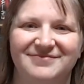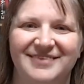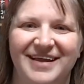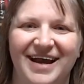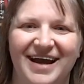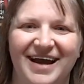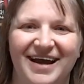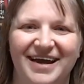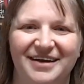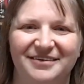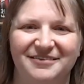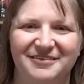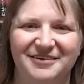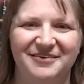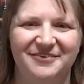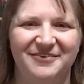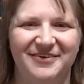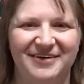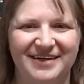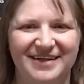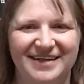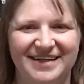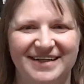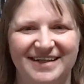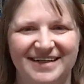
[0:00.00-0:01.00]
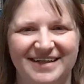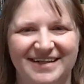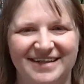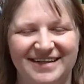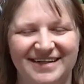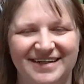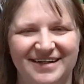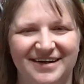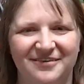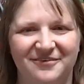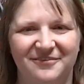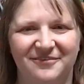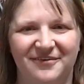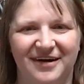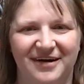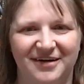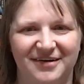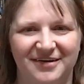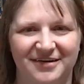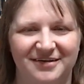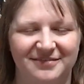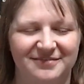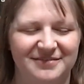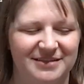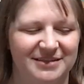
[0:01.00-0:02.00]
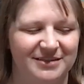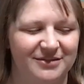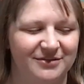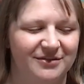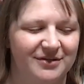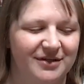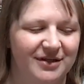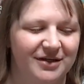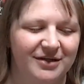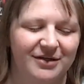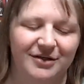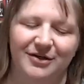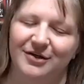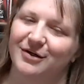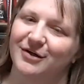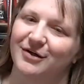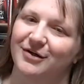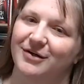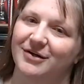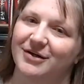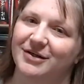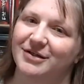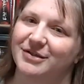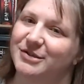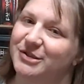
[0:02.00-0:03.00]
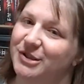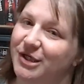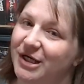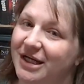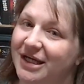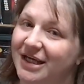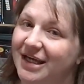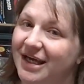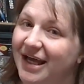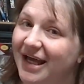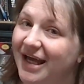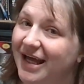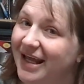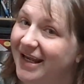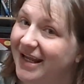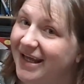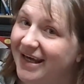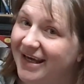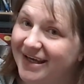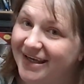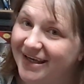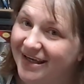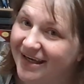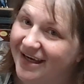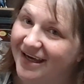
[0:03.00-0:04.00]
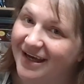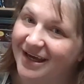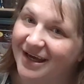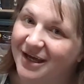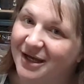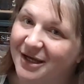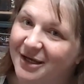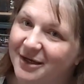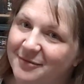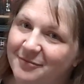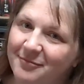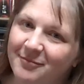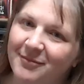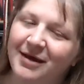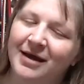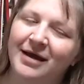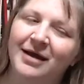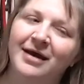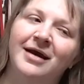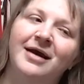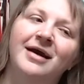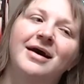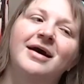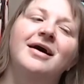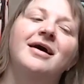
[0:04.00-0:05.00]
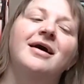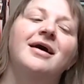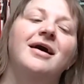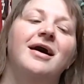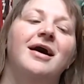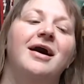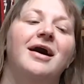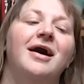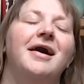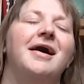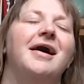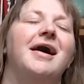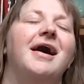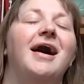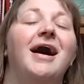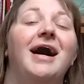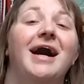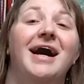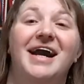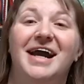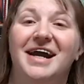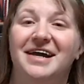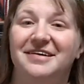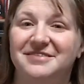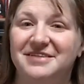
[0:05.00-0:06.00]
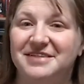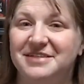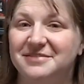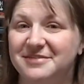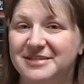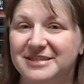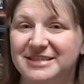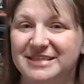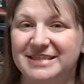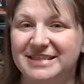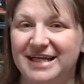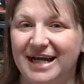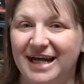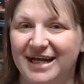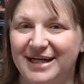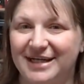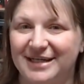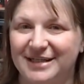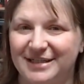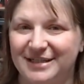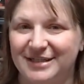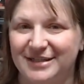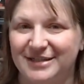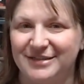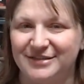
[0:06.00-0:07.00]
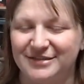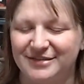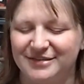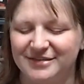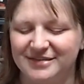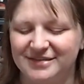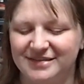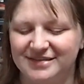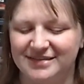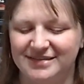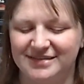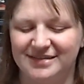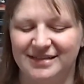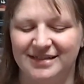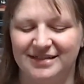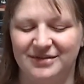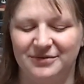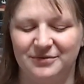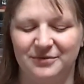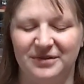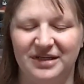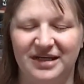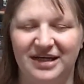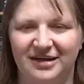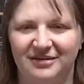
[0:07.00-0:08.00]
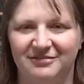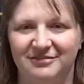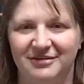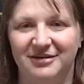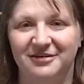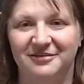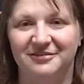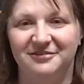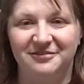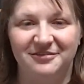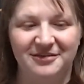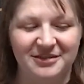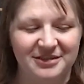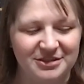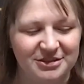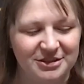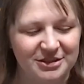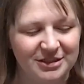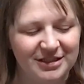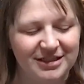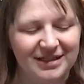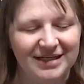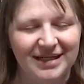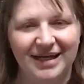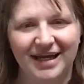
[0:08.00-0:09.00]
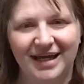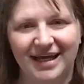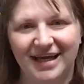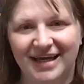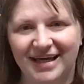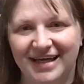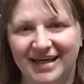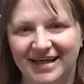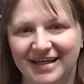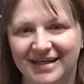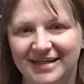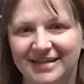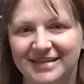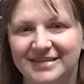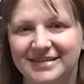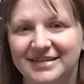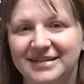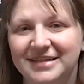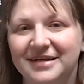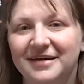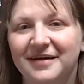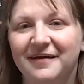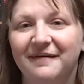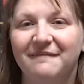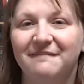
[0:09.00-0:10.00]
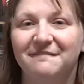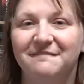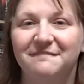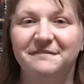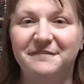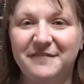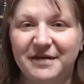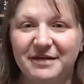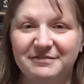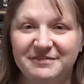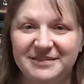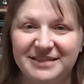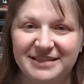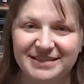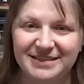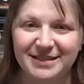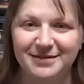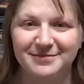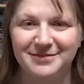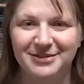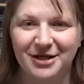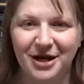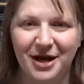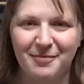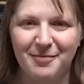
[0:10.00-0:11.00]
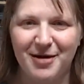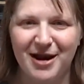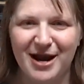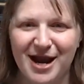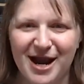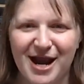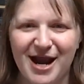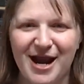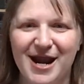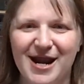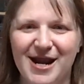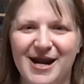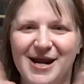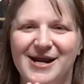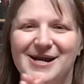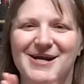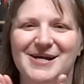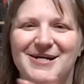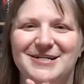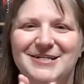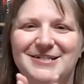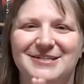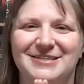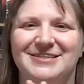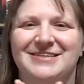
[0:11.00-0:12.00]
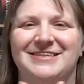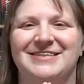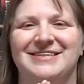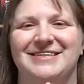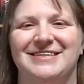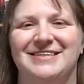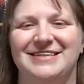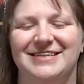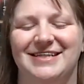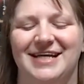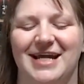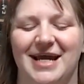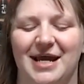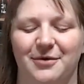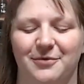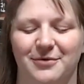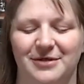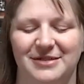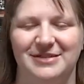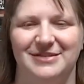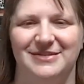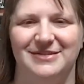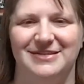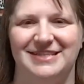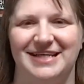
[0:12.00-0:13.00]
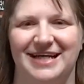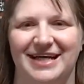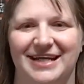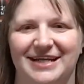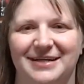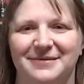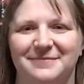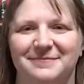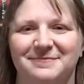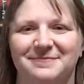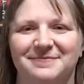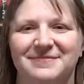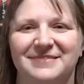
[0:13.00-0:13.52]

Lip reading: Hi everyone, welcome to A Girl, a Drink, and a Game. I have some exciting news. We have officially hit 50 subscribers! Yay, we're so excited.